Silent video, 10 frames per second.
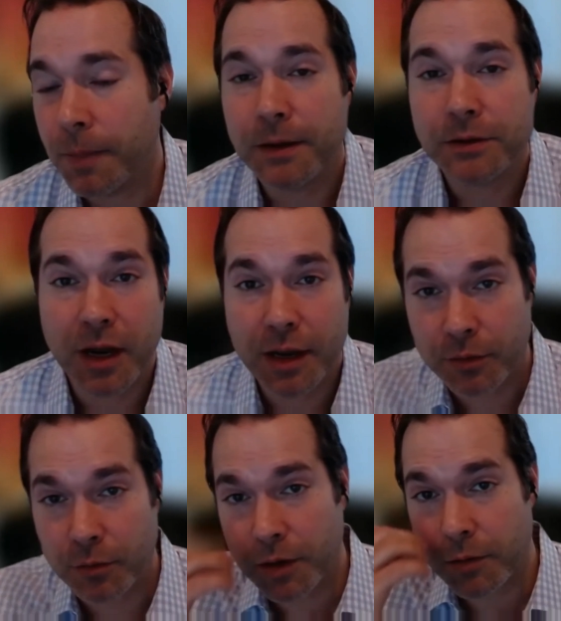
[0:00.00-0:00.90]
So, Haya, you
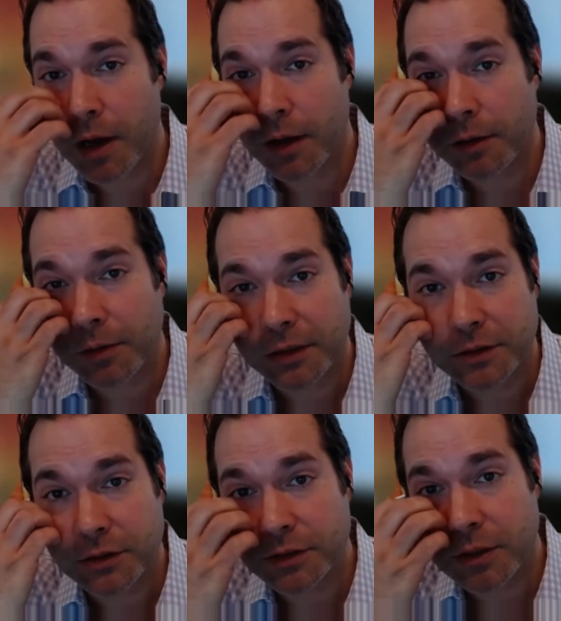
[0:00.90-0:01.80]
want to
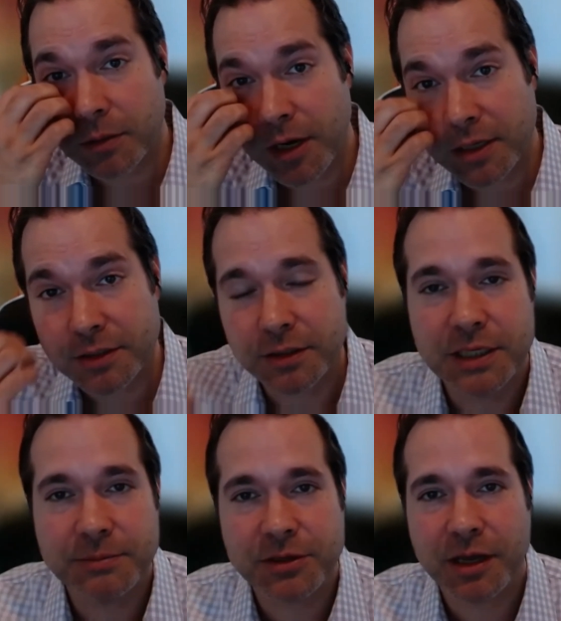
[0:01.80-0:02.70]
summarize the
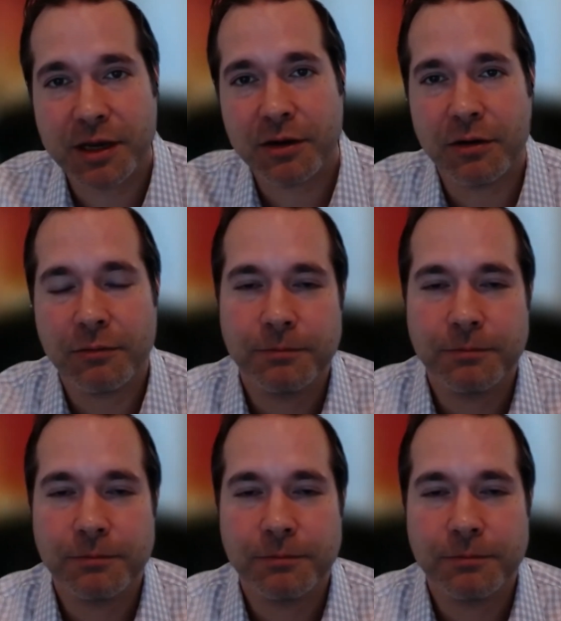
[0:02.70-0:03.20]
team slide here?